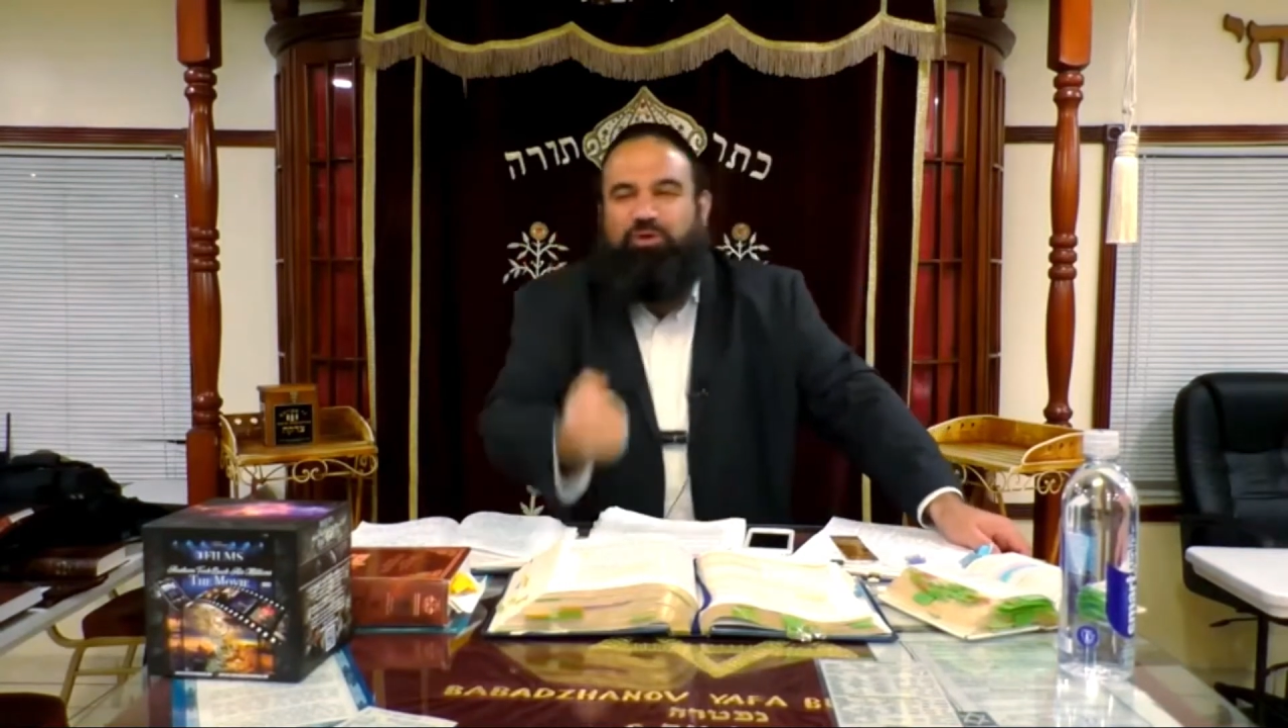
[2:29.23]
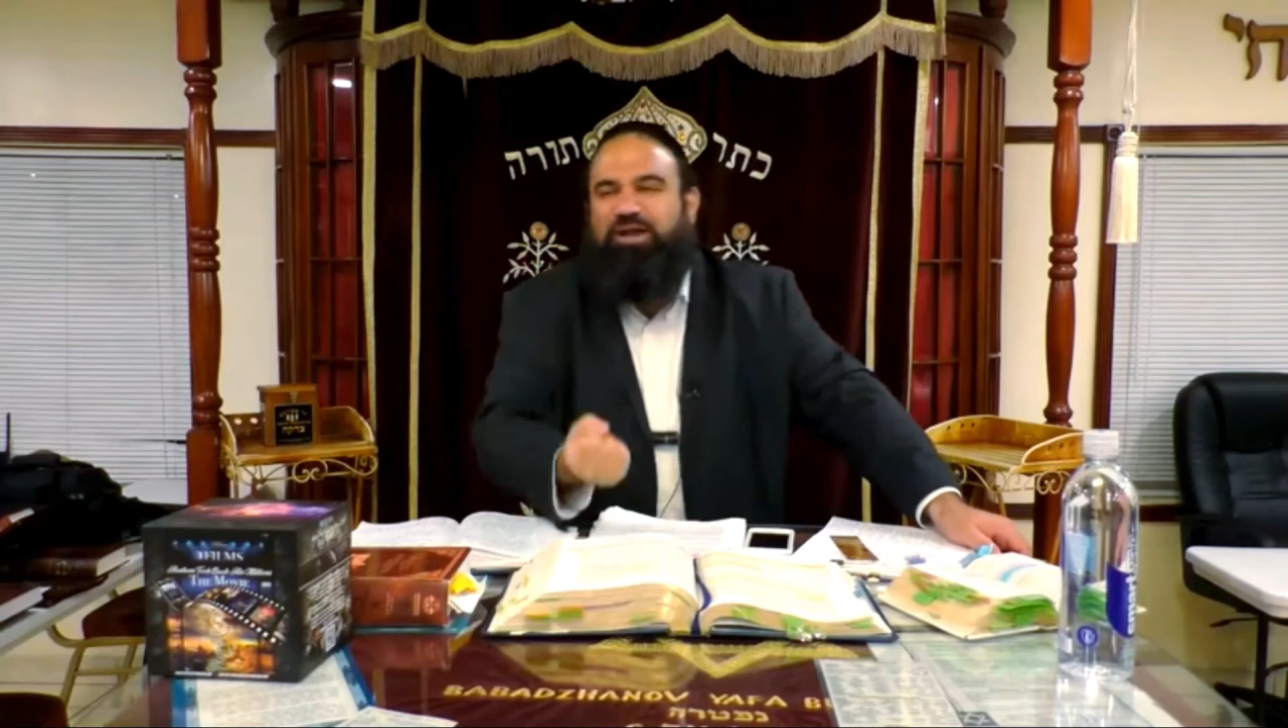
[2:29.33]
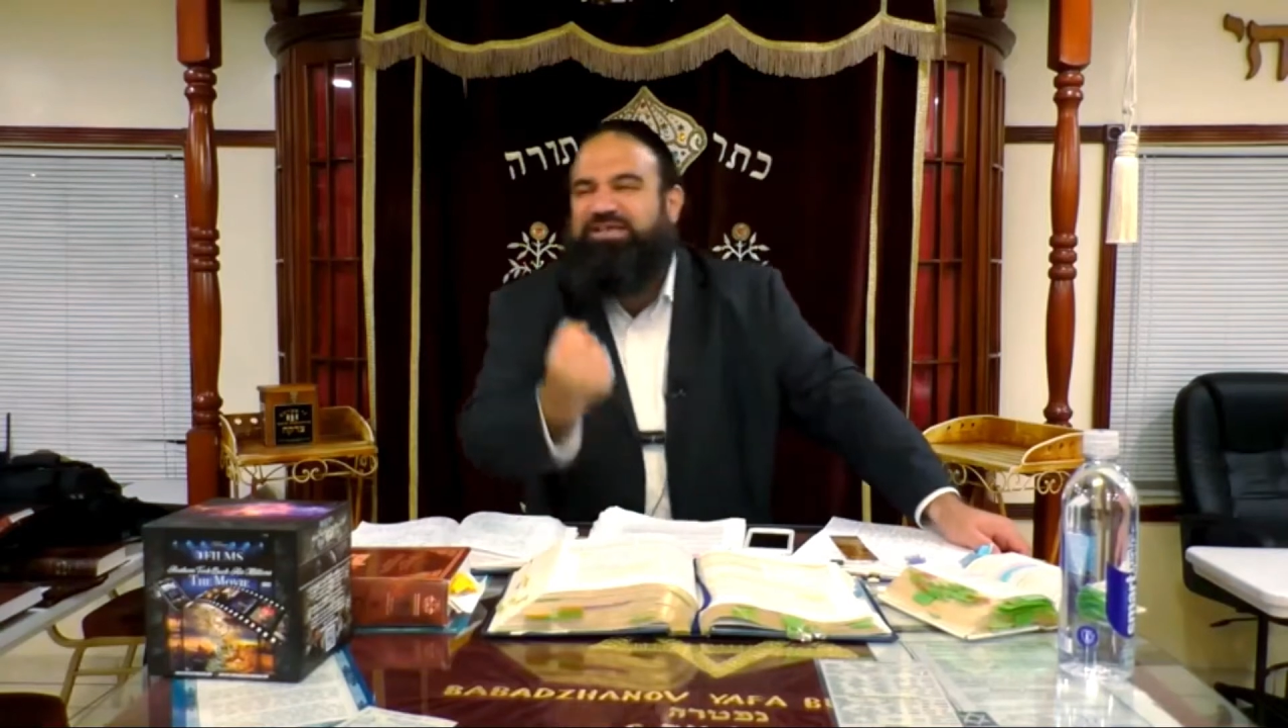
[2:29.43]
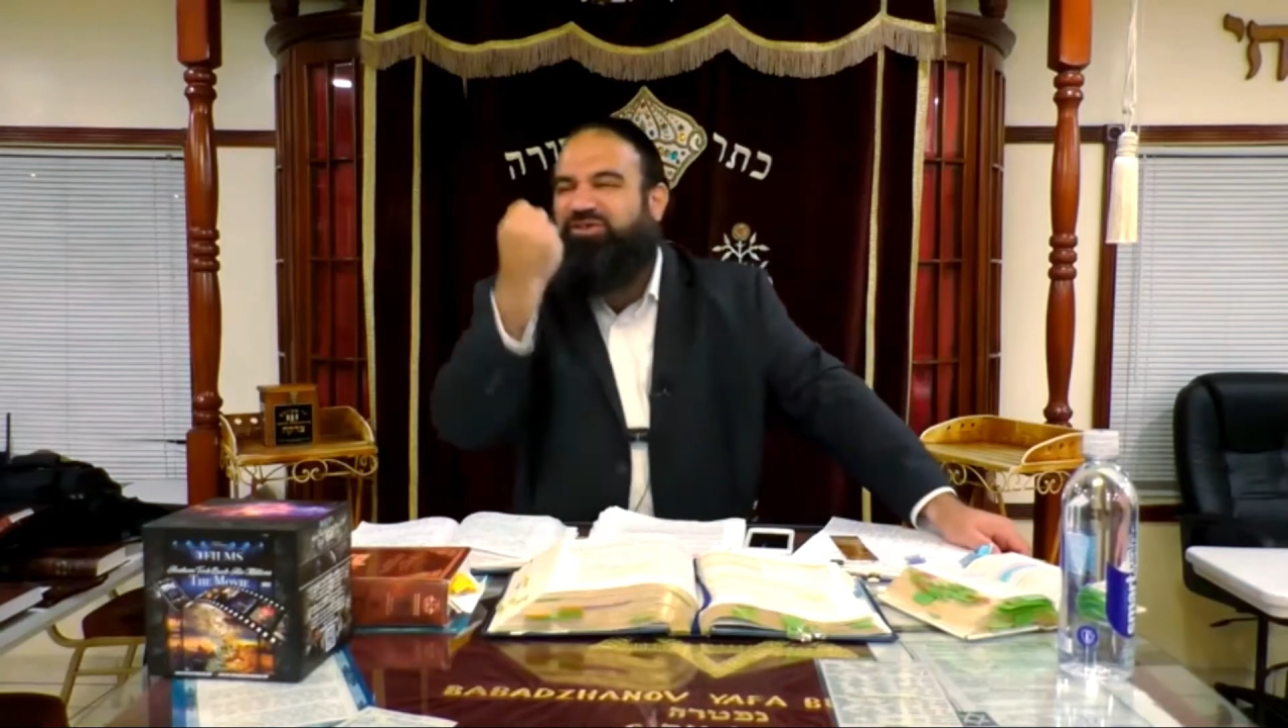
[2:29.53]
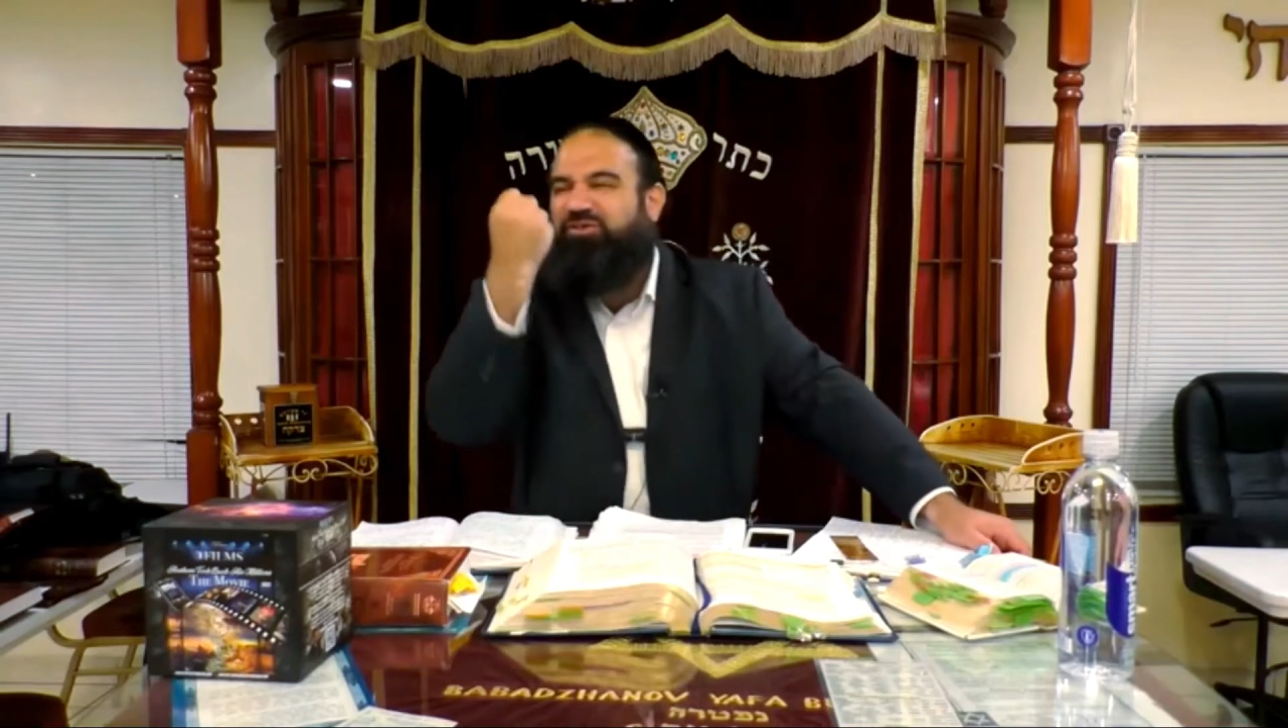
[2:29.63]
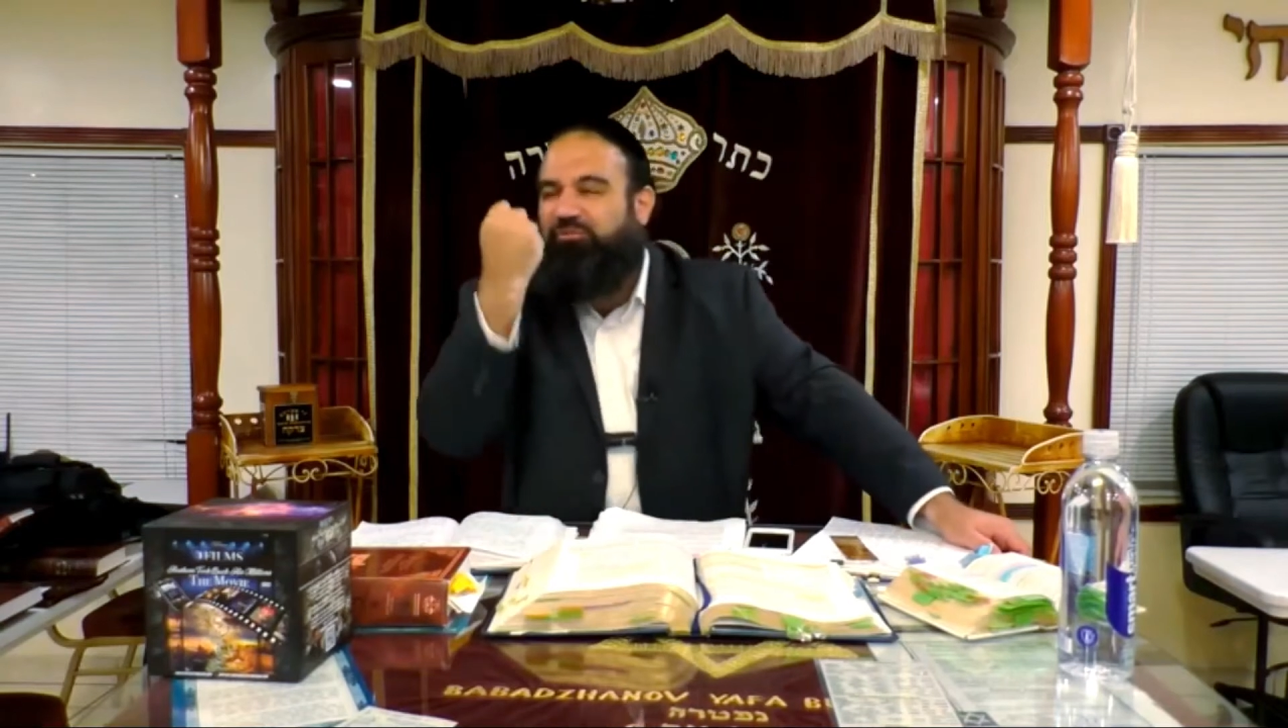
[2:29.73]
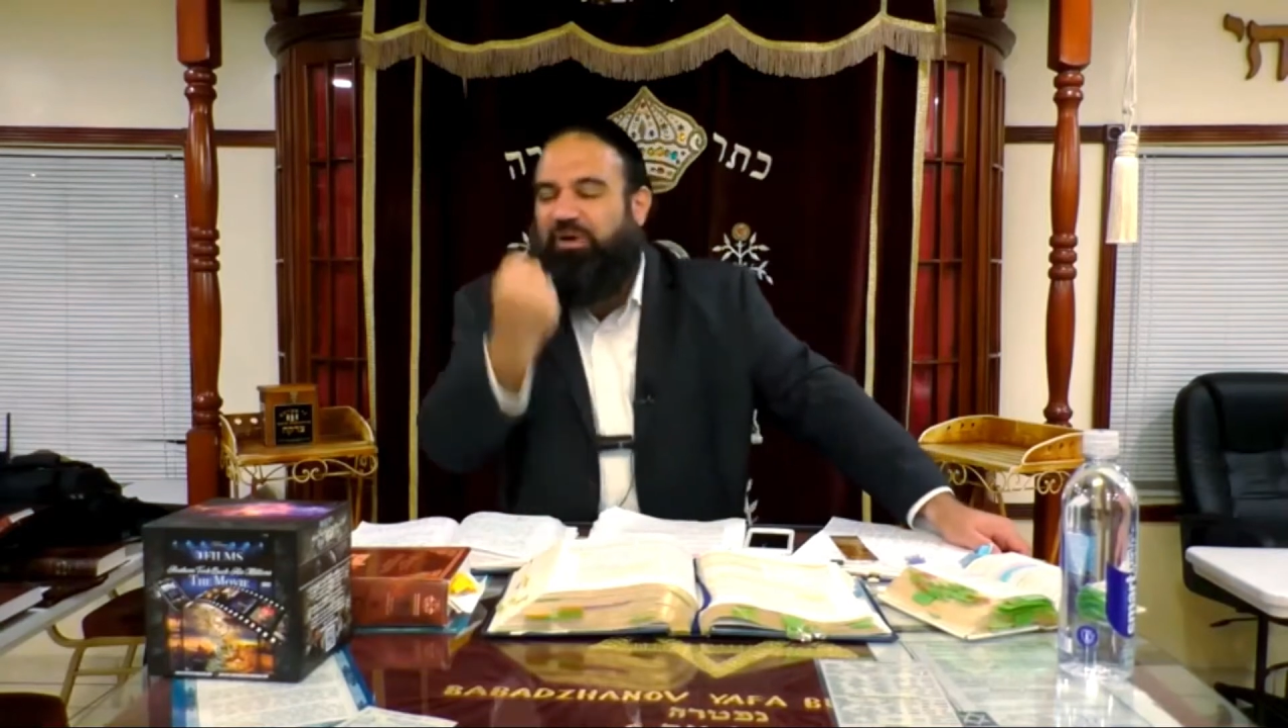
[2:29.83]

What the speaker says: the rest